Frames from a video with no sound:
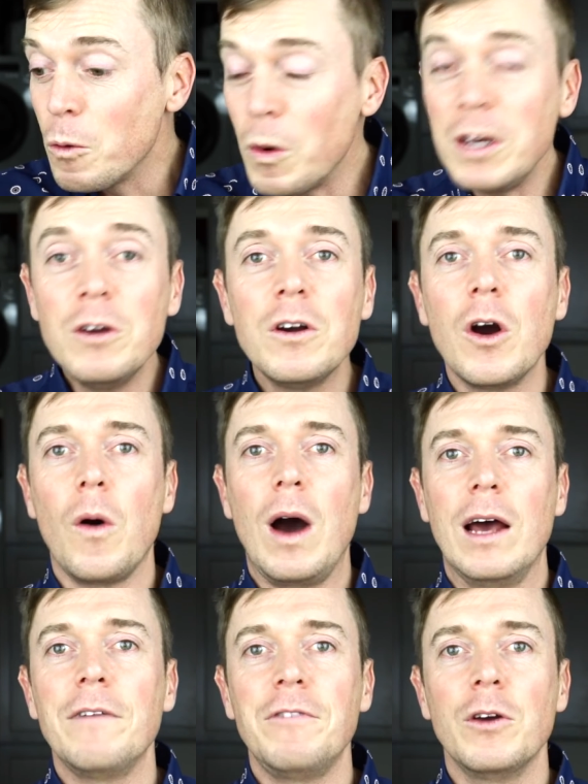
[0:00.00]
when you go
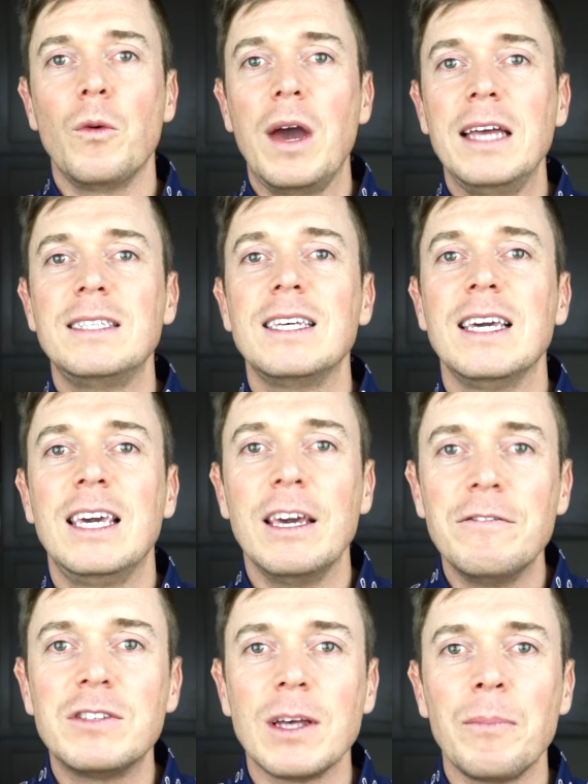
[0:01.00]
out of your way to
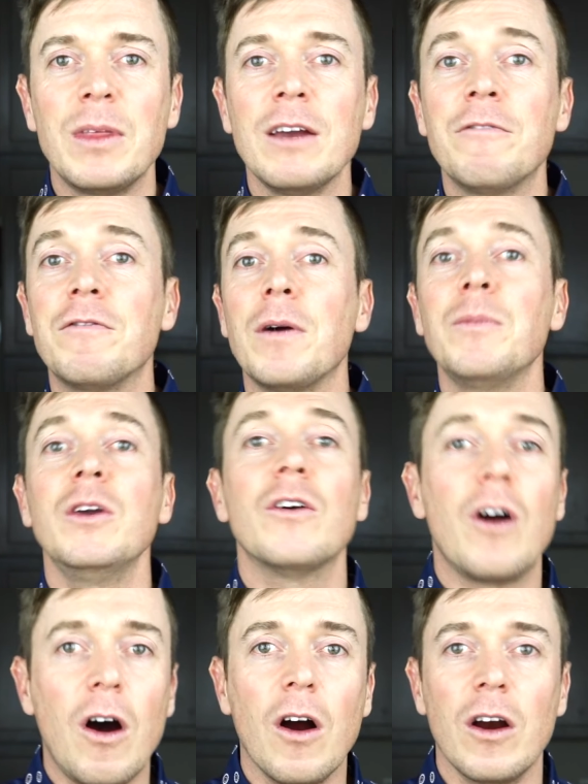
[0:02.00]
give something from
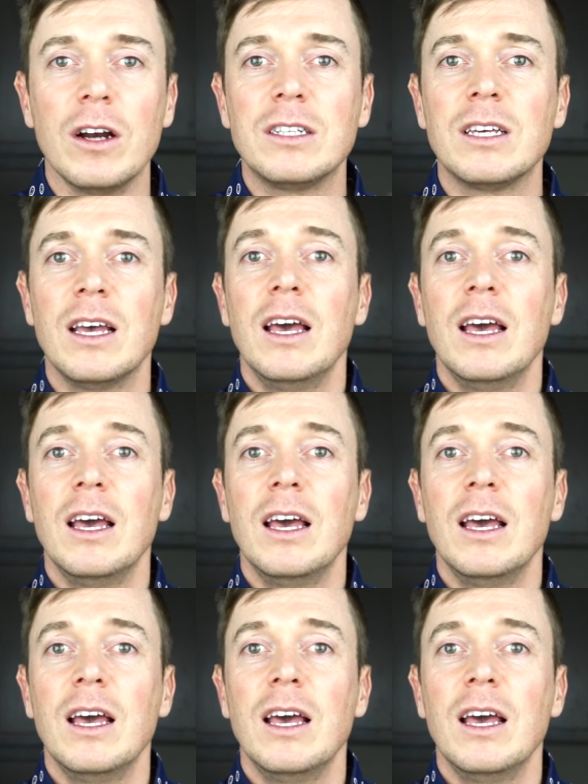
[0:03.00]
your heart